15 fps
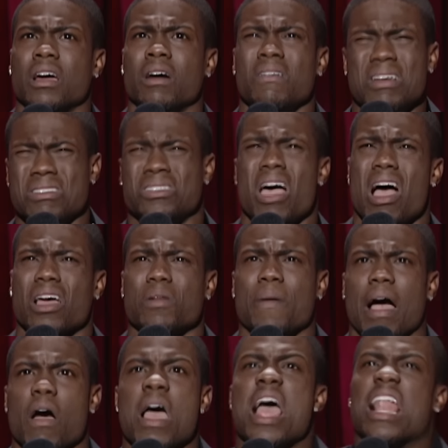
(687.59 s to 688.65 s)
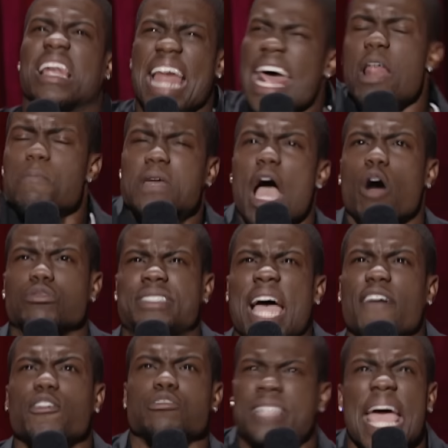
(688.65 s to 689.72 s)
what are you talking about? Let him go,
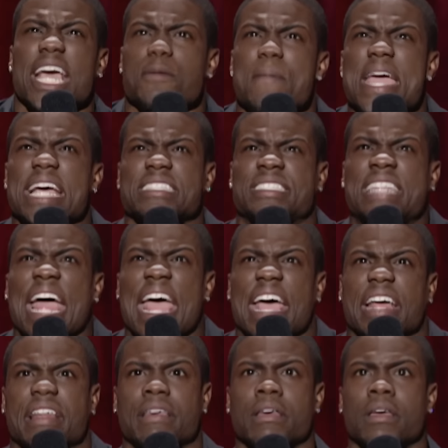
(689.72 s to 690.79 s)
devil, take me instead